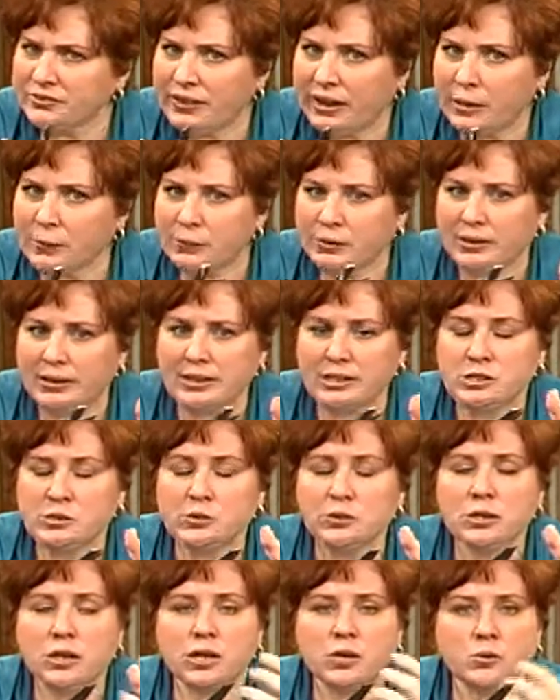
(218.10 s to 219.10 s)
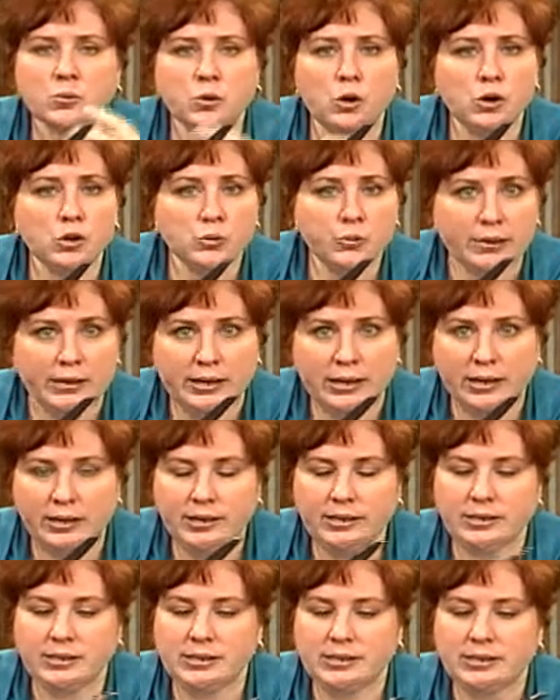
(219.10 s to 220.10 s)
fabric. I do a lot of rotary
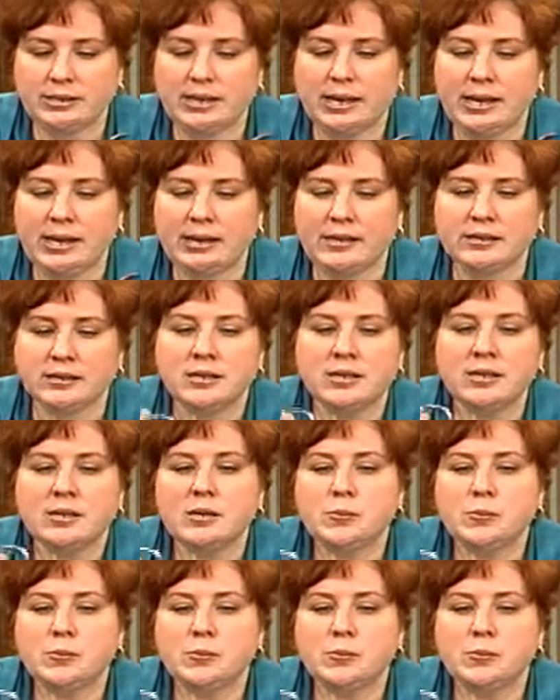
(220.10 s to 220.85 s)
cutting these days,